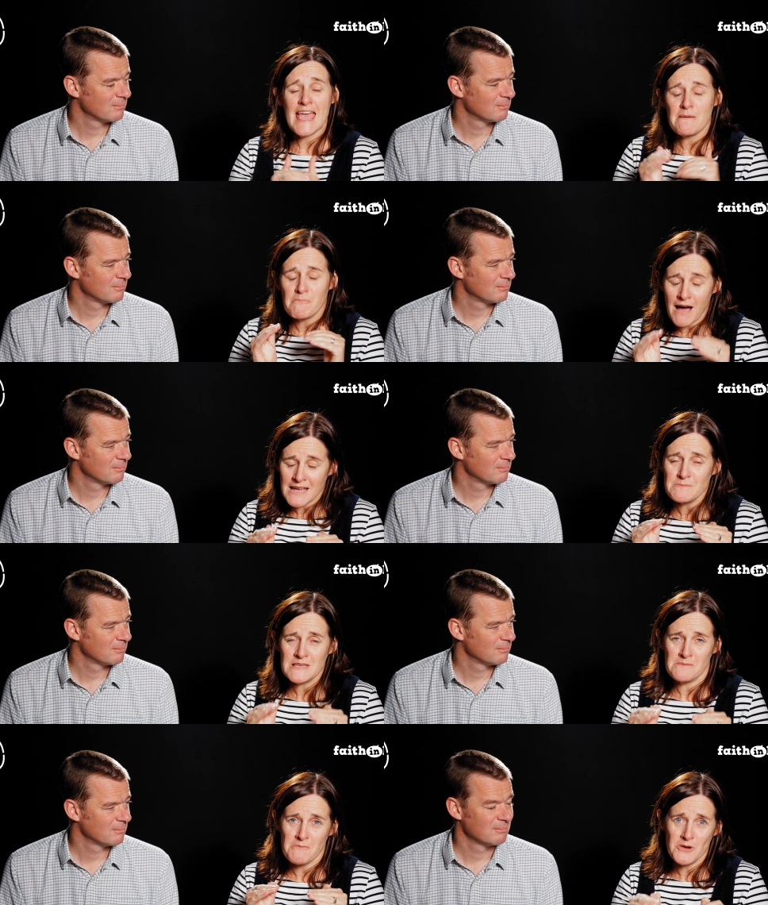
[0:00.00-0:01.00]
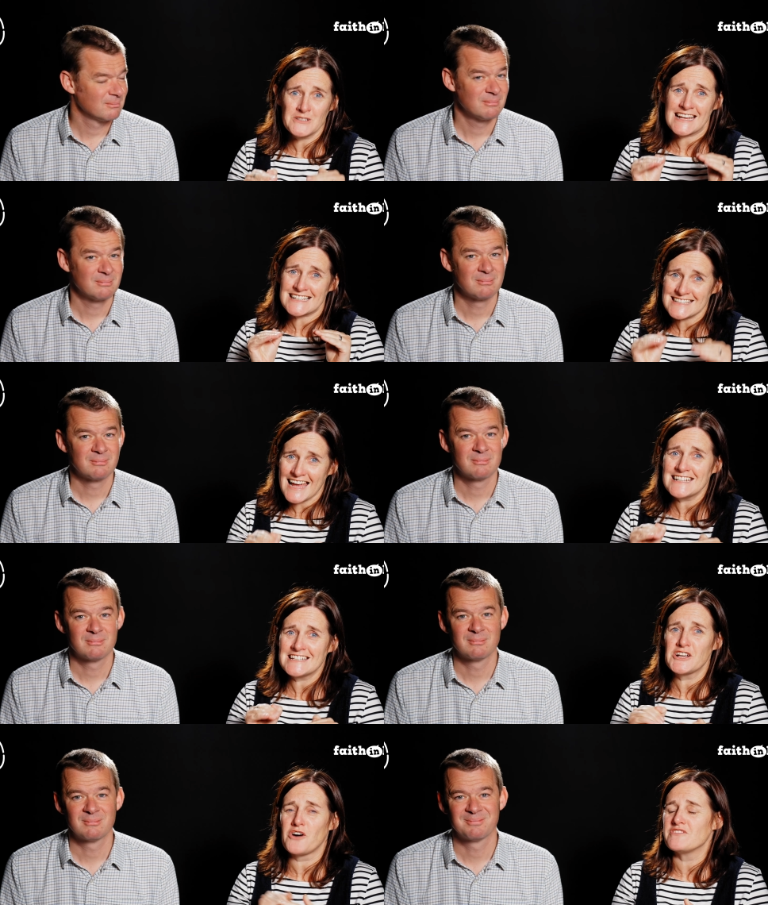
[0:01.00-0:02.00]
Speaker 1: It might be the most
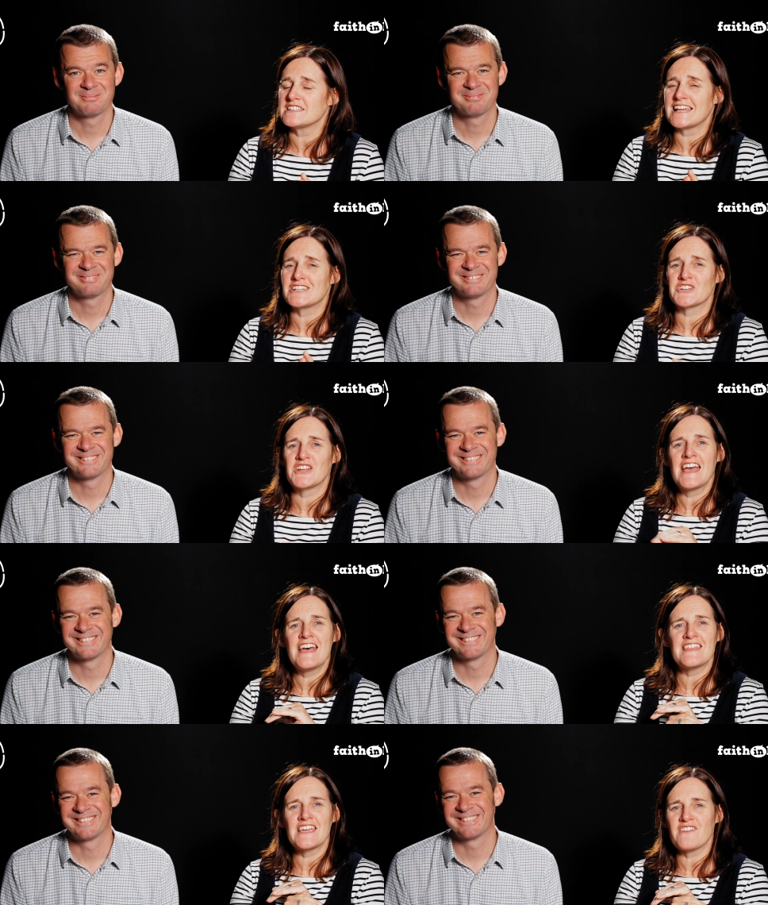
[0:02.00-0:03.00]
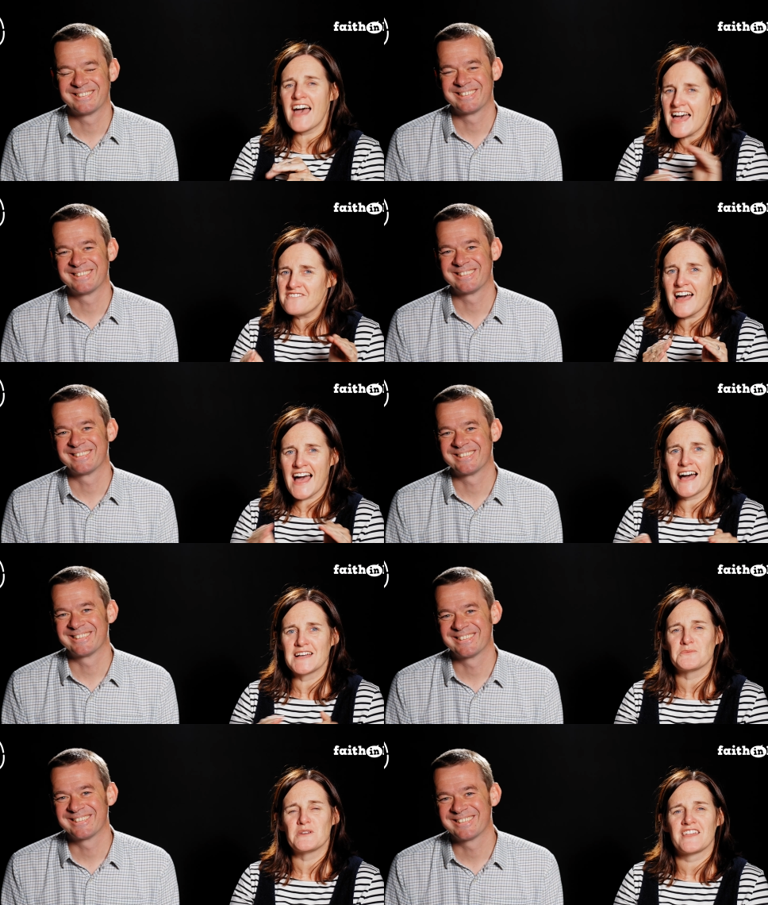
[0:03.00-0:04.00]
exciting conversation they've ever
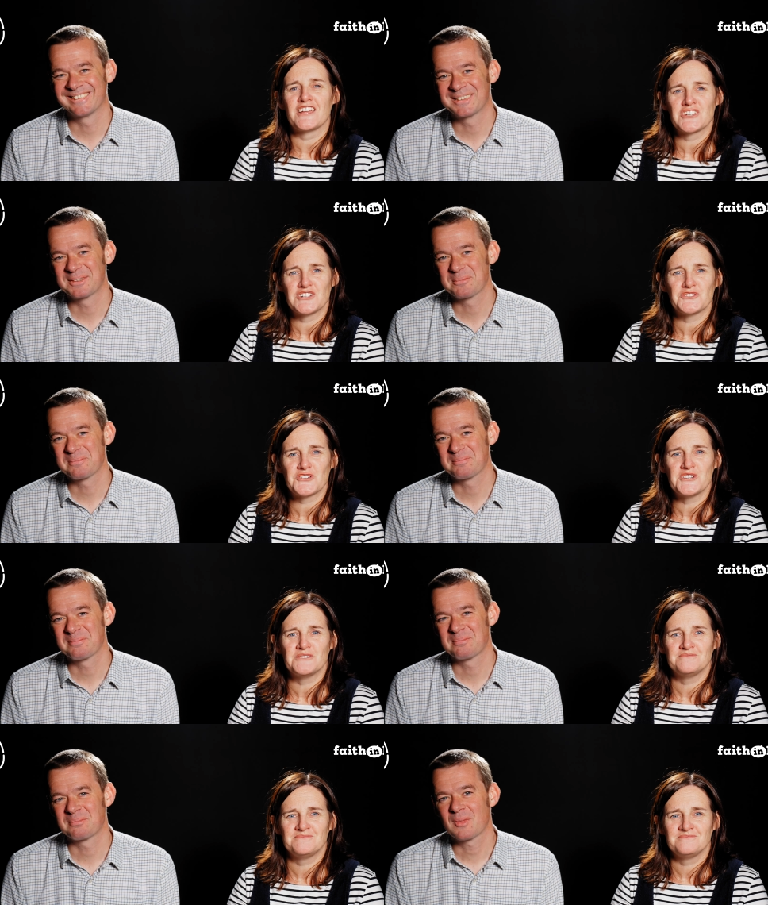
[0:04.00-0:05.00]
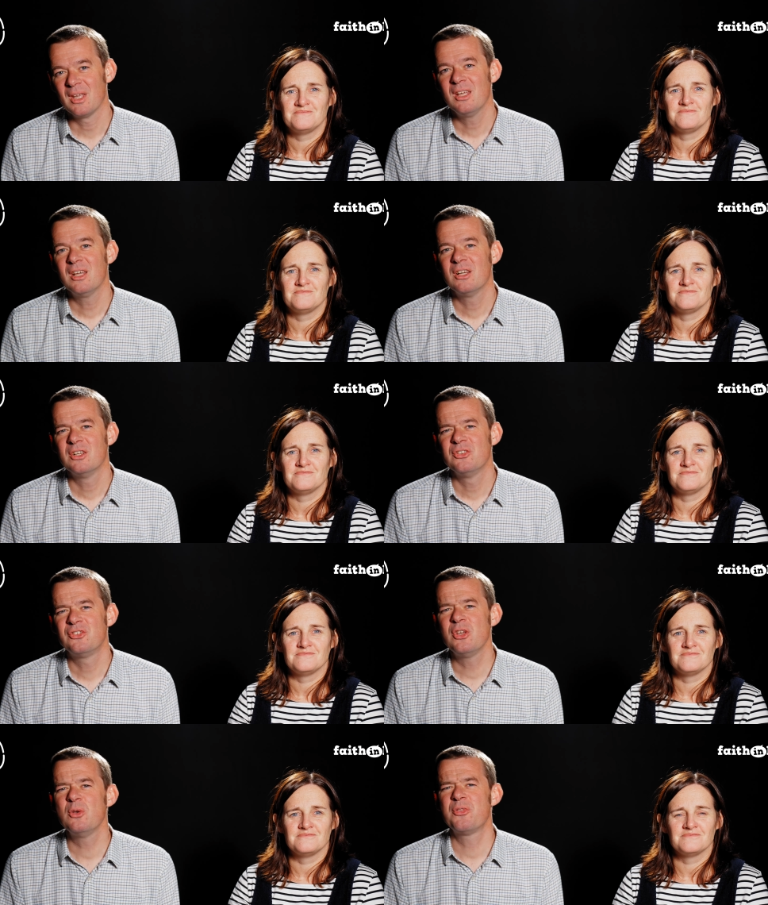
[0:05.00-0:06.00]
had with their children.
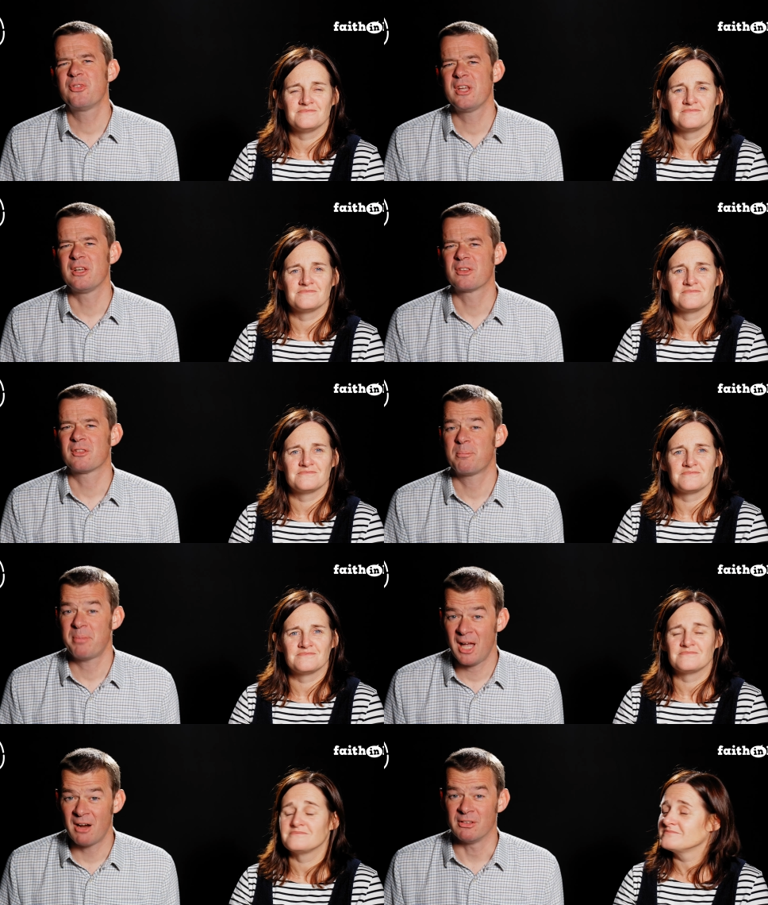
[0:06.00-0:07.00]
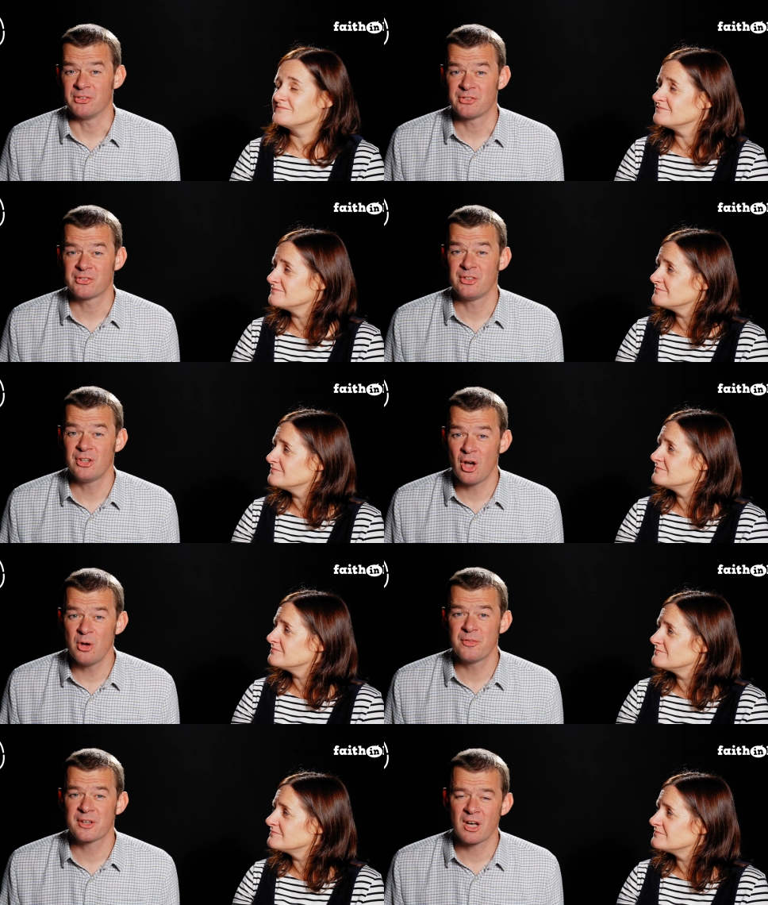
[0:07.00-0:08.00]
Speaker 2: Do you think the parents
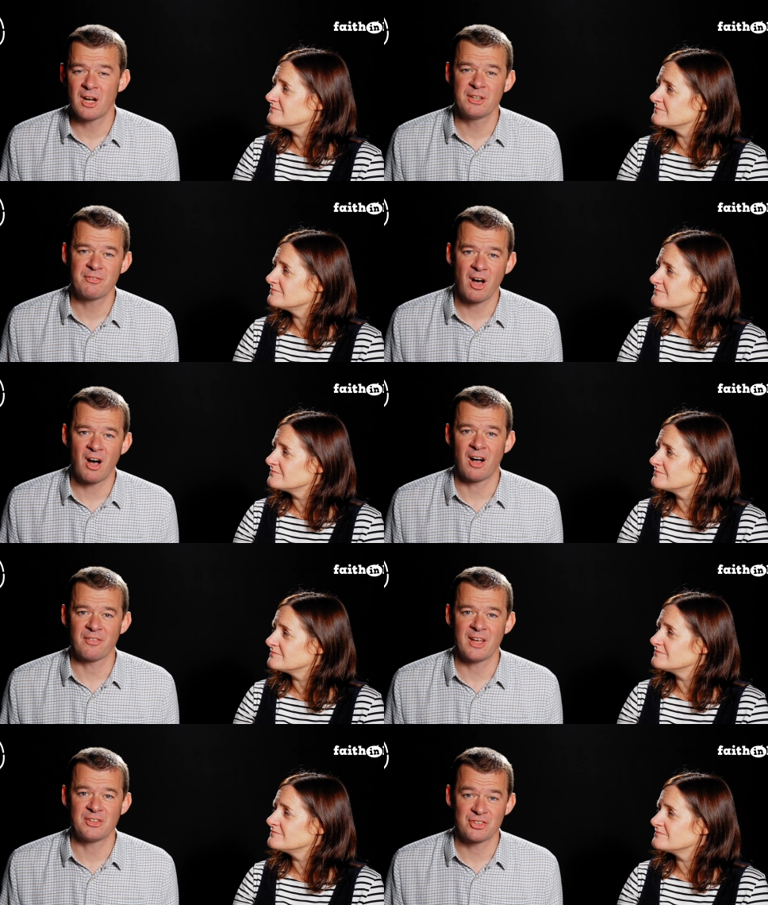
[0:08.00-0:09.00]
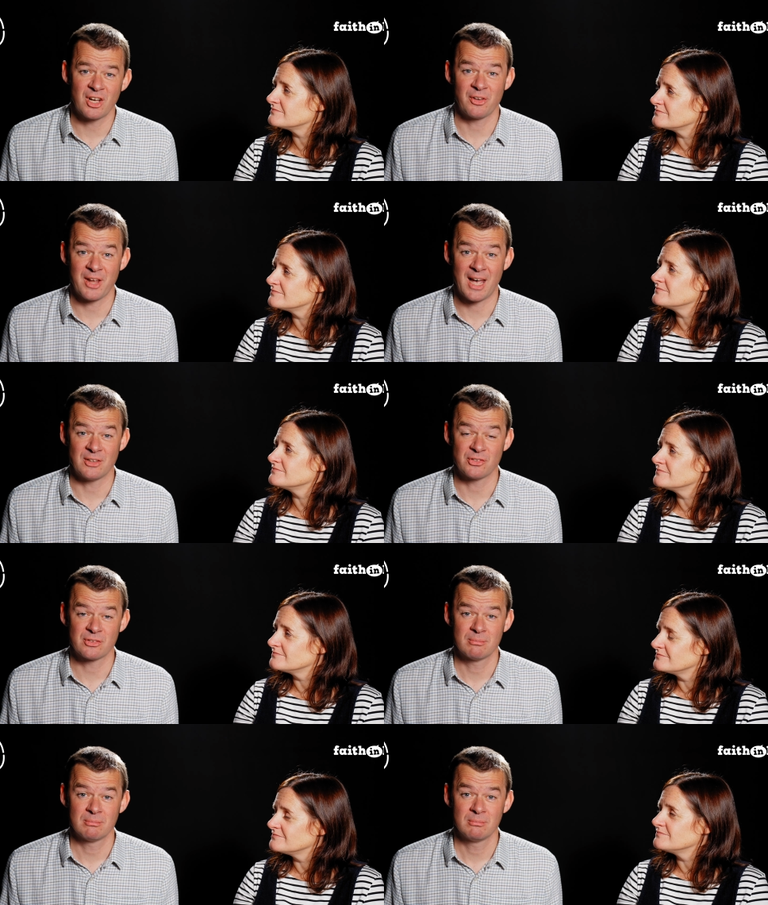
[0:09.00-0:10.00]
know the kind of heart their child
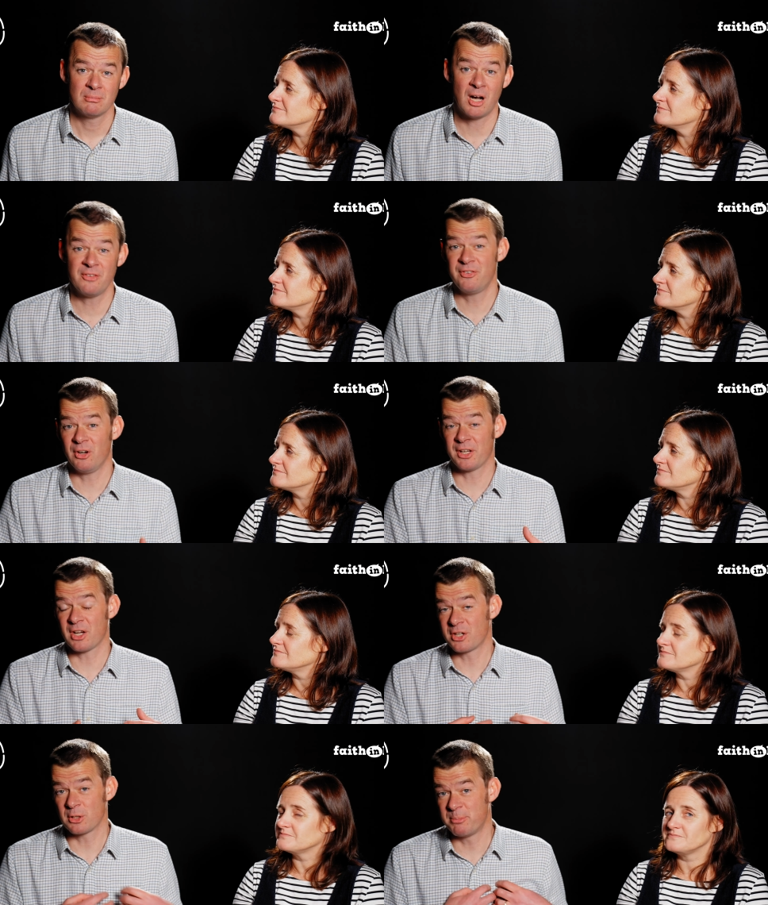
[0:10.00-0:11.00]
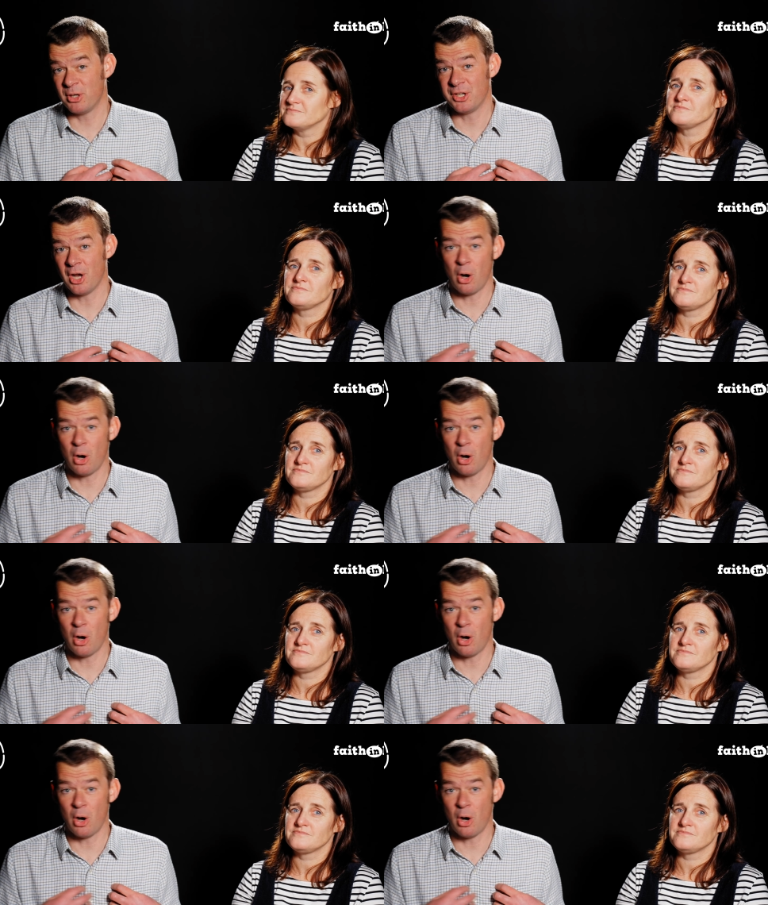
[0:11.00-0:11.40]
has? I feel like I could put an